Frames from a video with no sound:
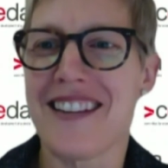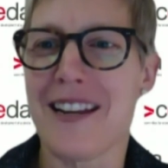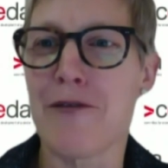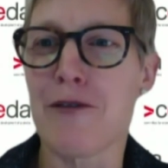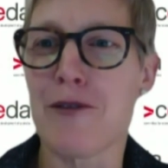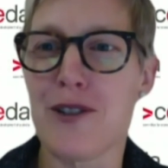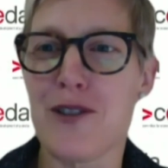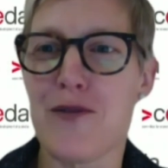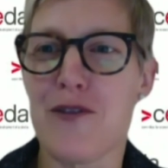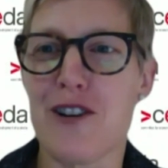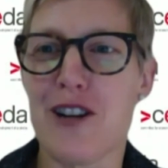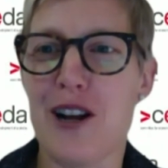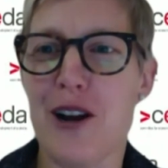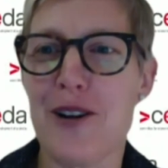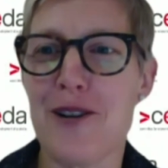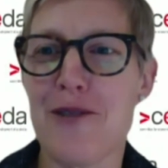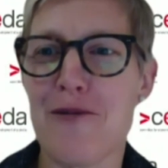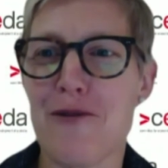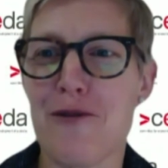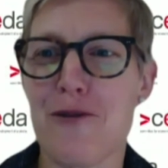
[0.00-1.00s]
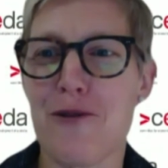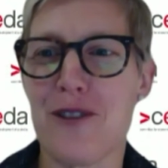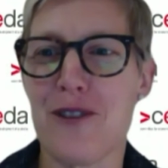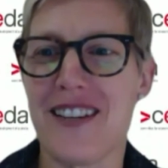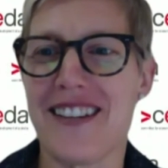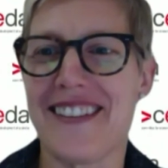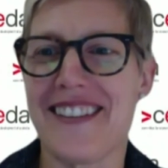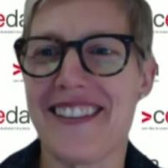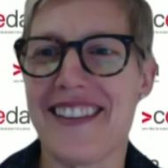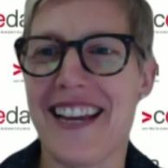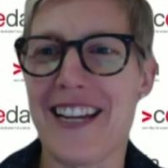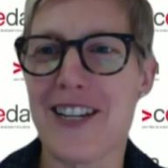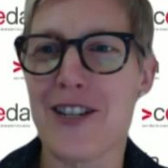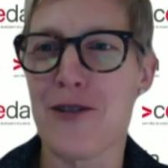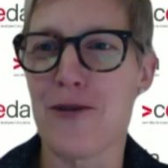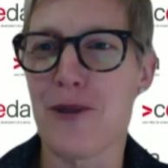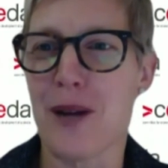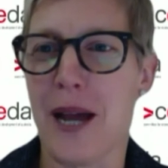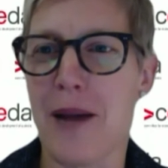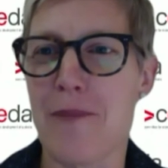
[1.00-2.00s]
Everyone's very hopeful that
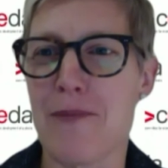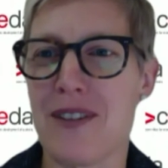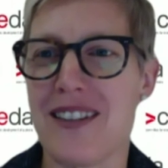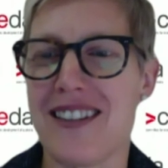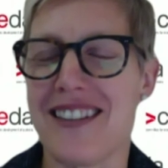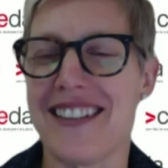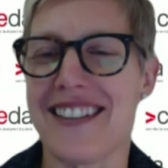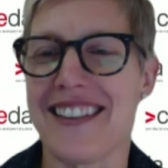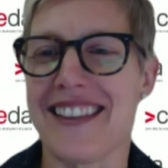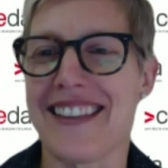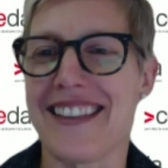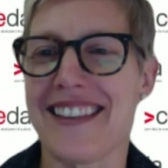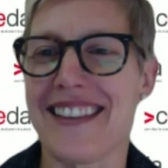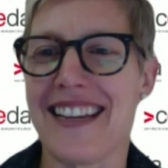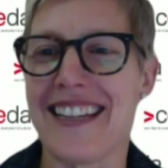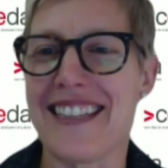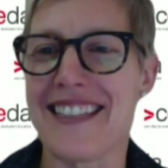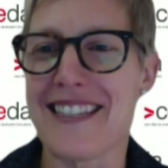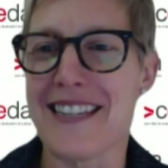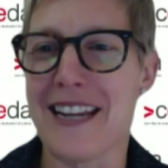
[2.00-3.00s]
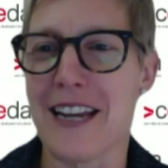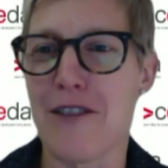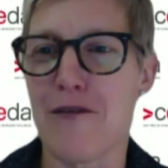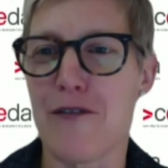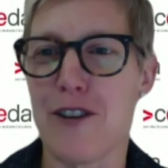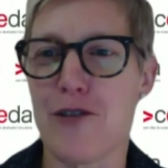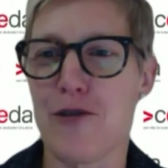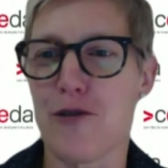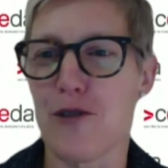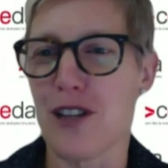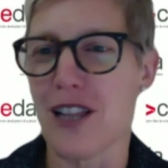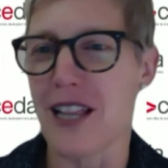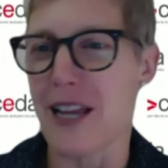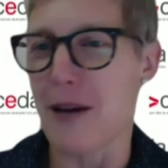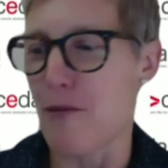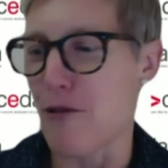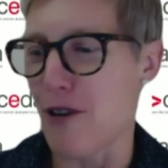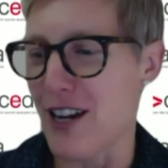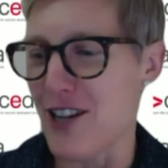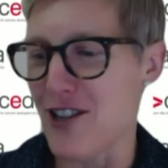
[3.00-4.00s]
national cabinet and state-federal
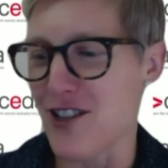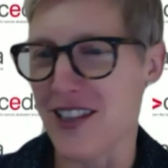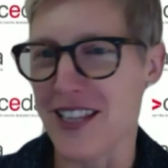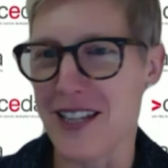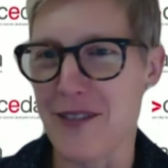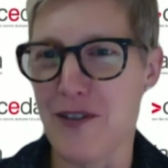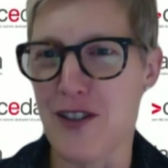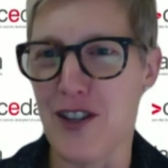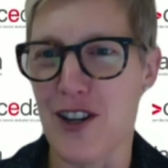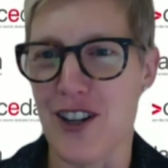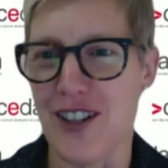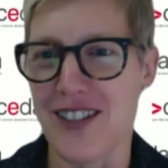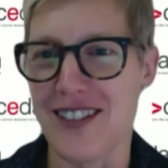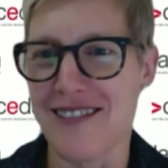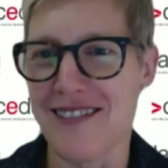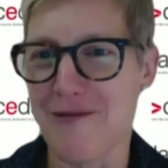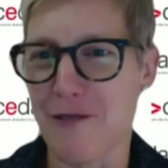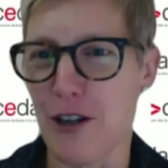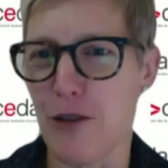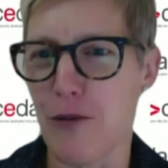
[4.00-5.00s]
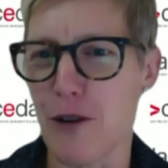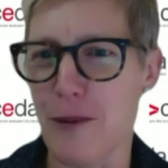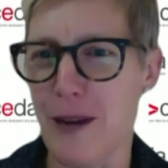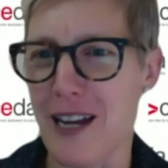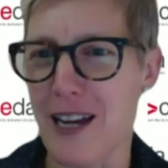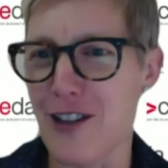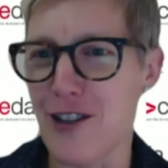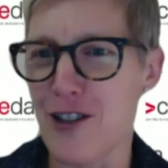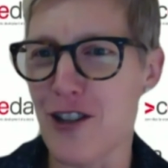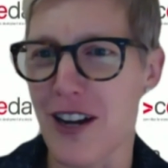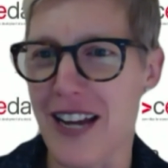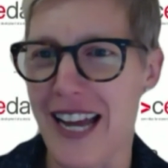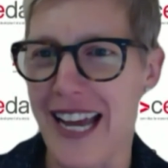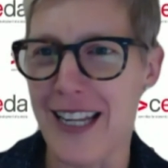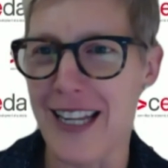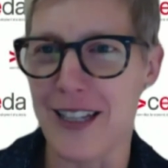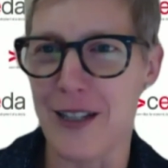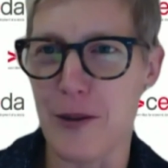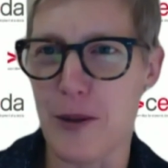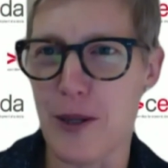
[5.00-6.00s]
collaboration lives on. What about you,
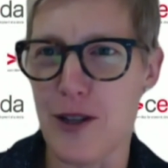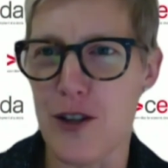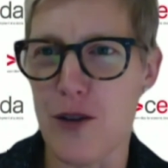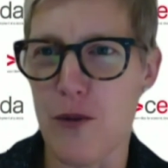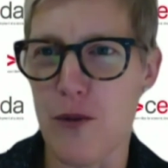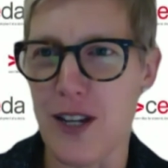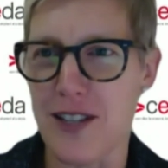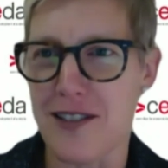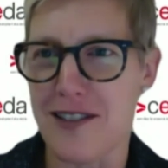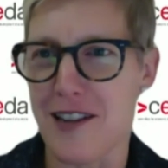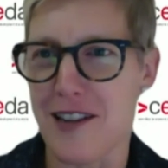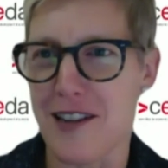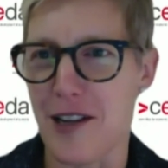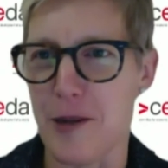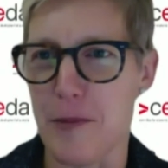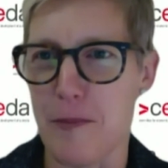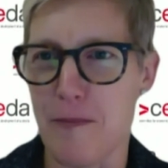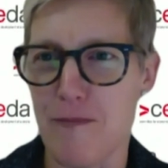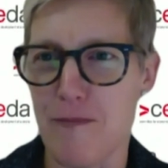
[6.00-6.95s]
Diane? Is the West going to...